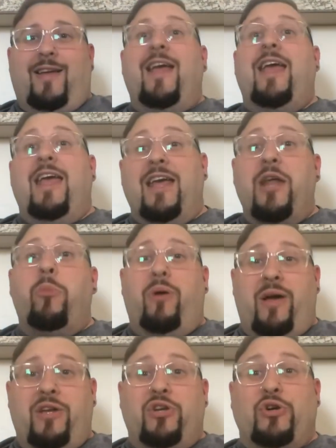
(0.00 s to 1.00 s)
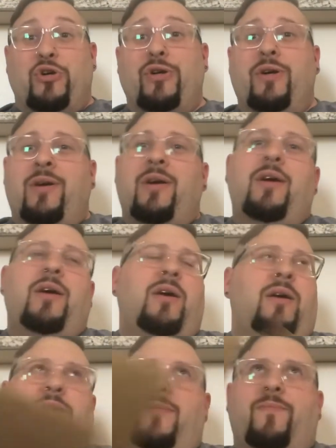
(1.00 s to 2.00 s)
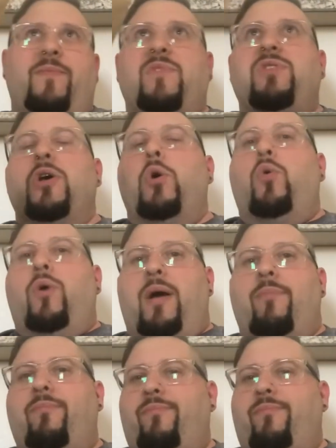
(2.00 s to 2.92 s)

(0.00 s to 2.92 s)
in a binder. So I'm